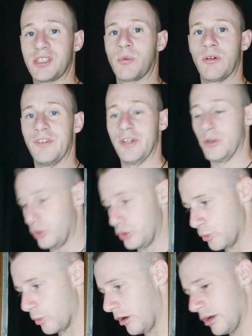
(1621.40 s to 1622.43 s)
to reveal who
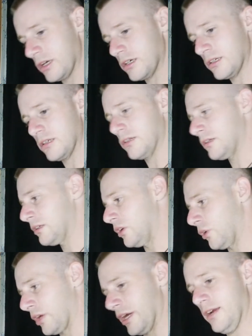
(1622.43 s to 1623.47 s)
you are.
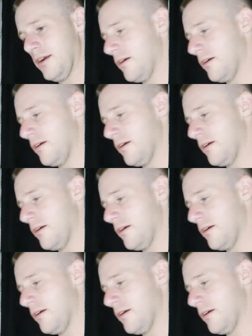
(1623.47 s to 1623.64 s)
Okay?